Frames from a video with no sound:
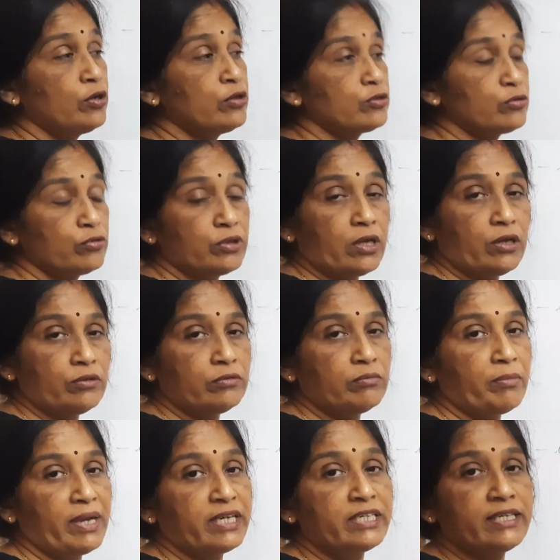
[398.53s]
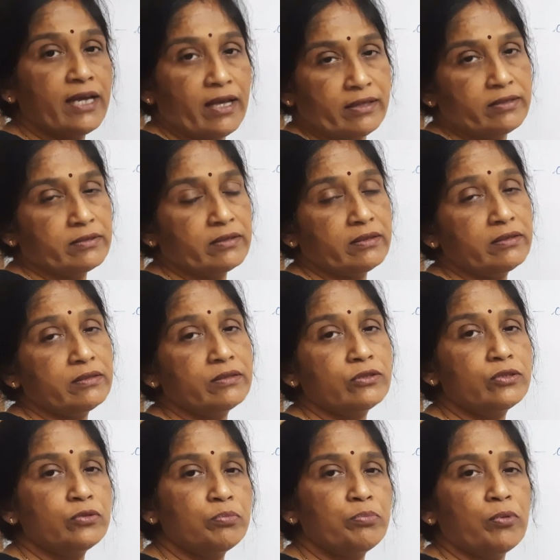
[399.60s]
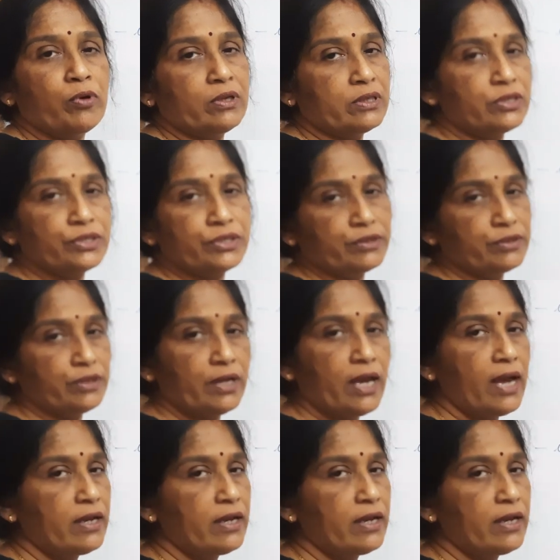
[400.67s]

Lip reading: So now my task is to polish it,